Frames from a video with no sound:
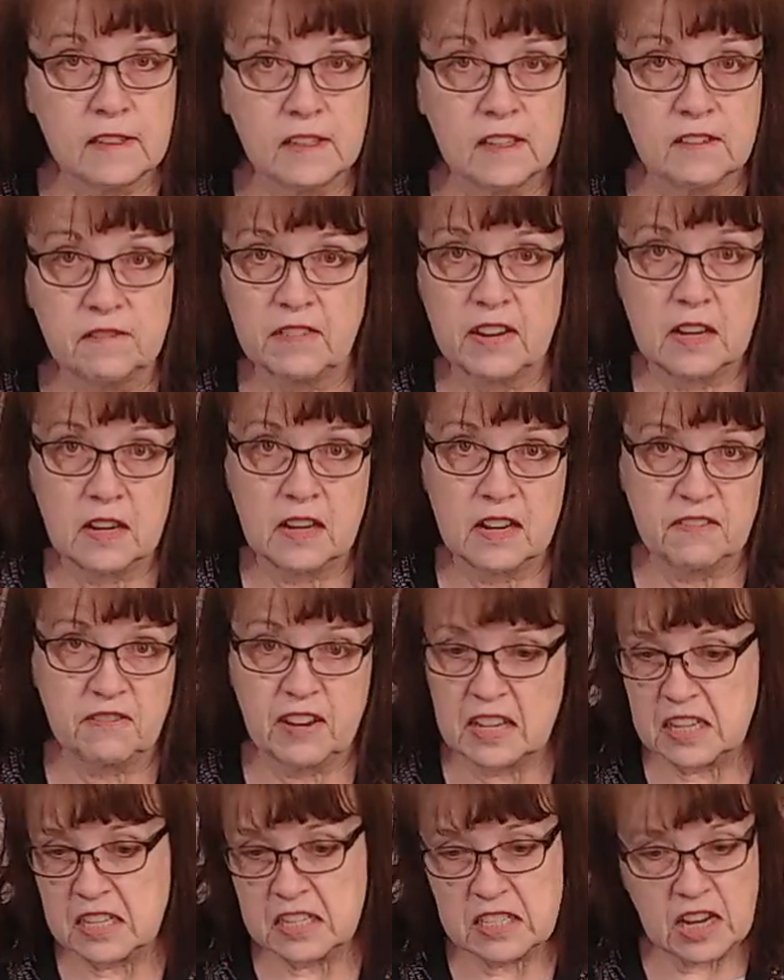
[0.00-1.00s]
If I, if I
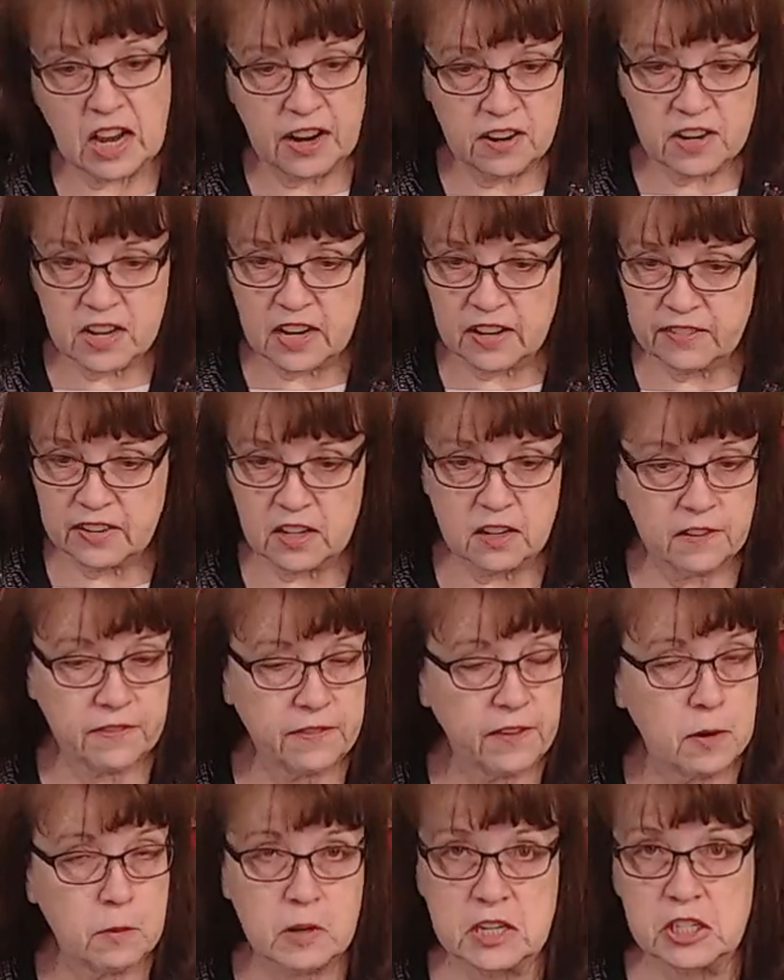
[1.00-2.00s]
get tired of it or if
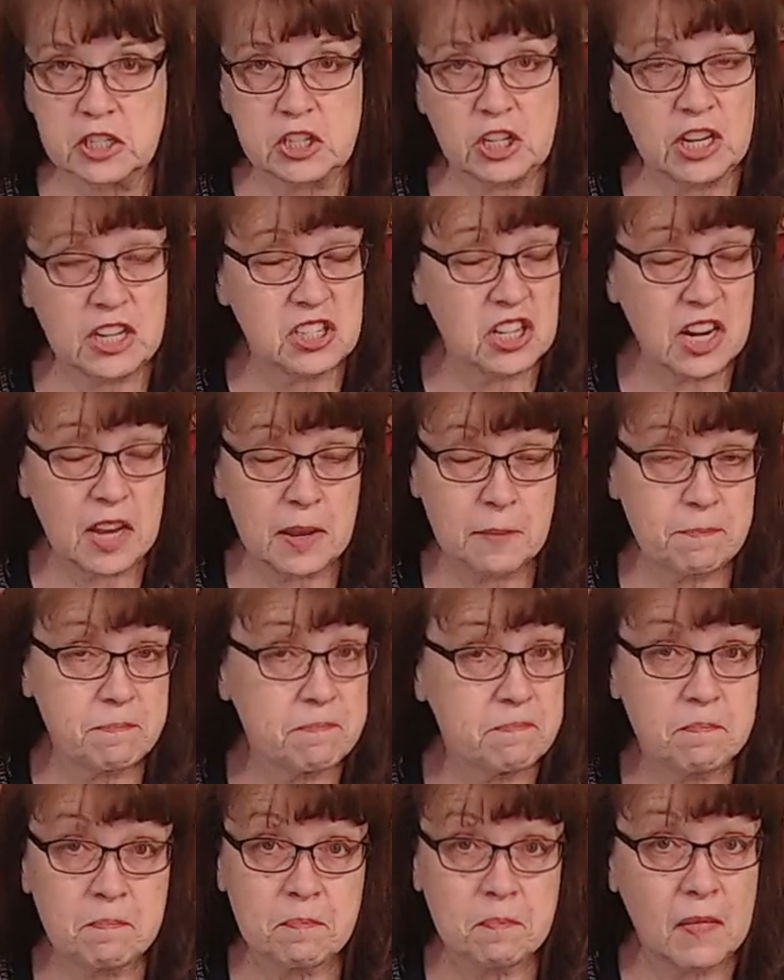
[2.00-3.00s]
I want to change it up,
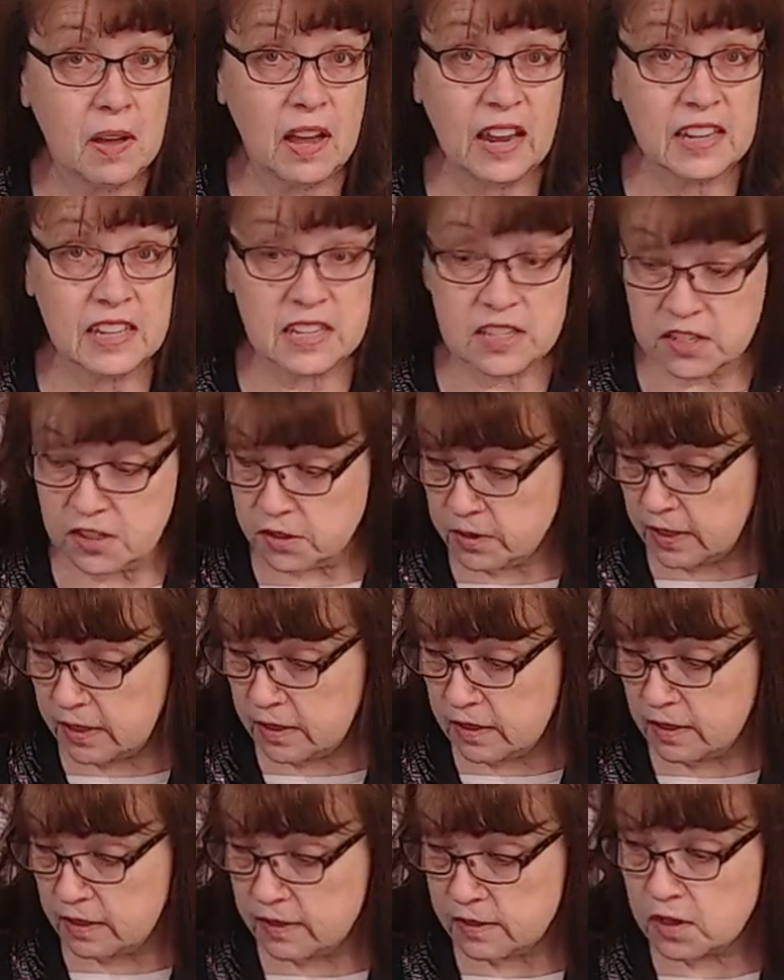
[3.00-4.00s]
I can do it.
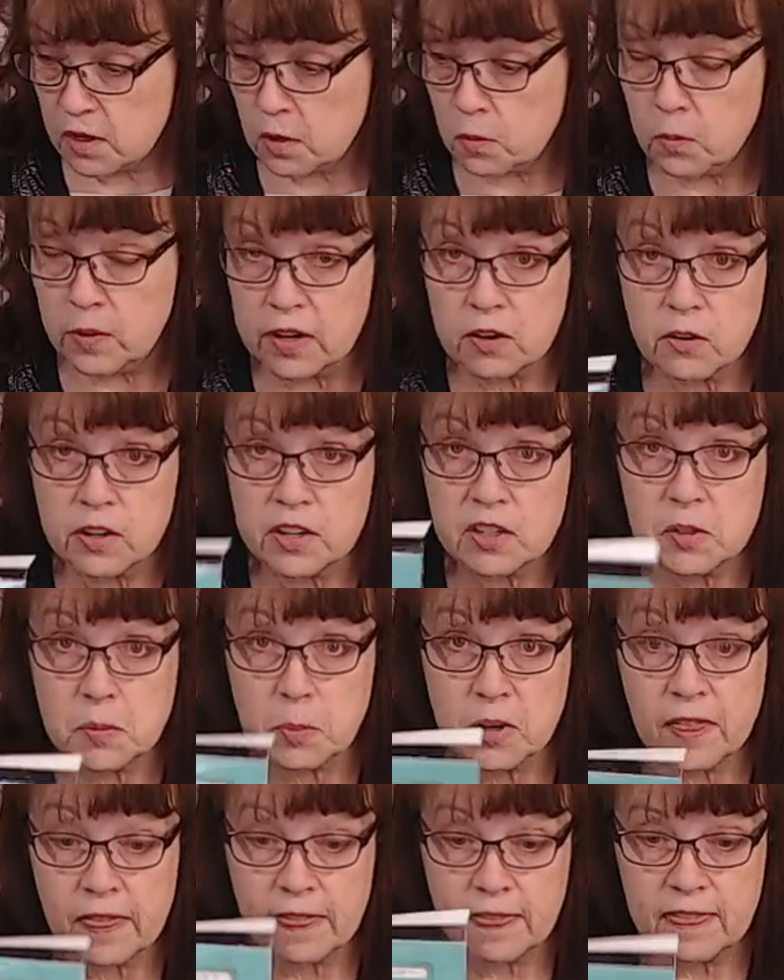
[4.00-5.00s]
So we're going to
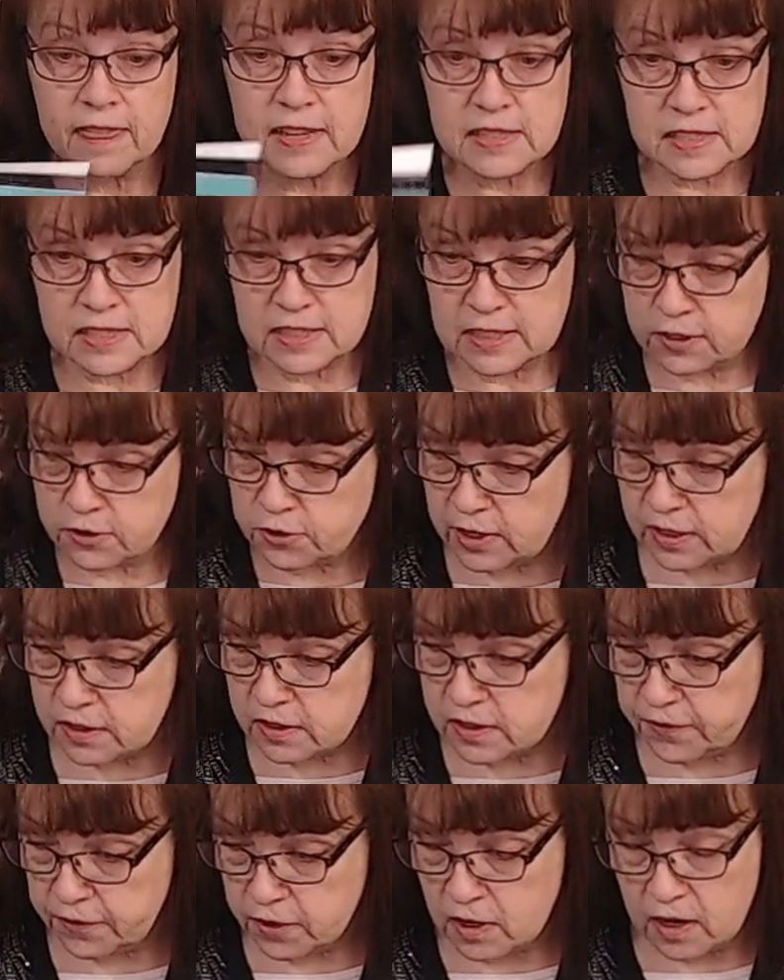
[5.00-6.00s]
put this
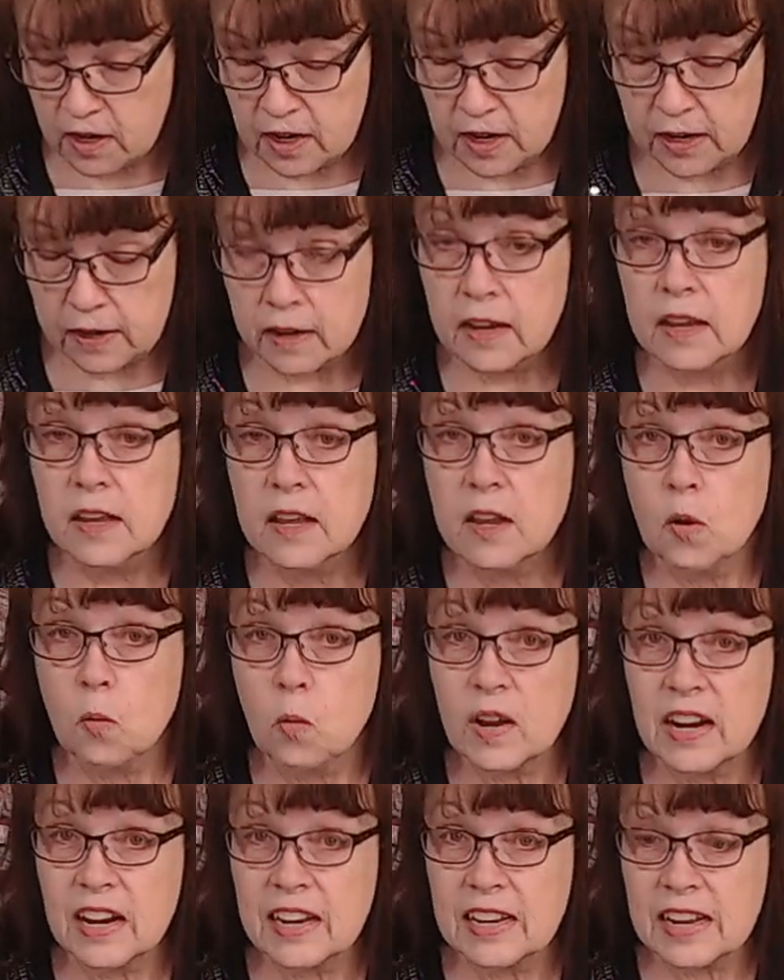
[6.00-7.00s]
transfer on.
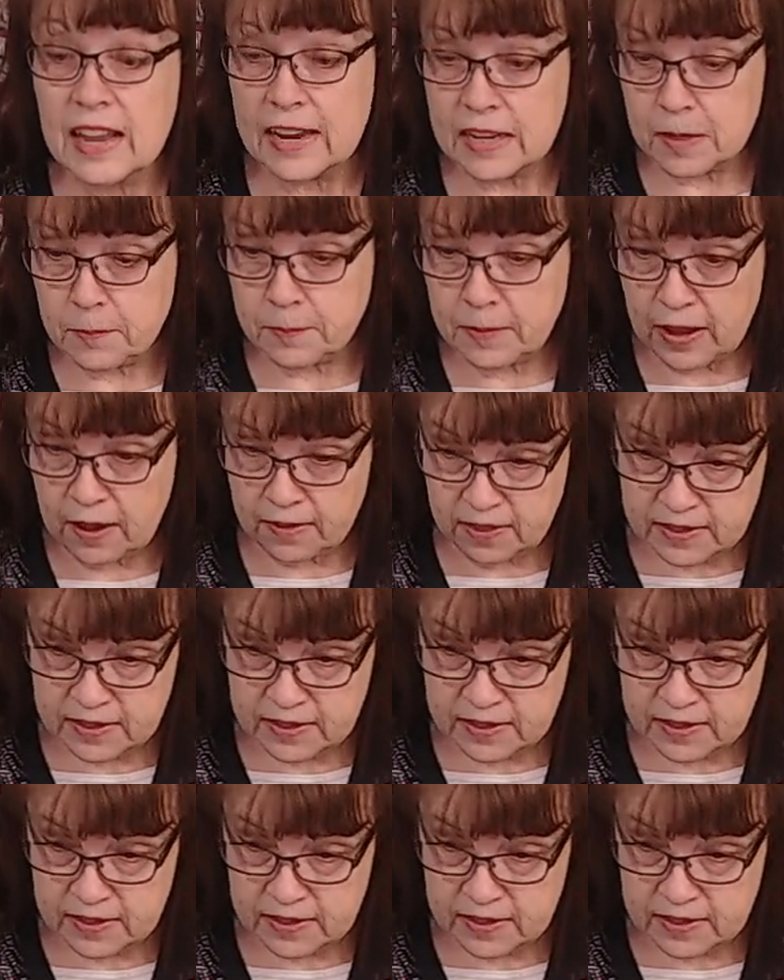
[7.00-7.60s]
What I like about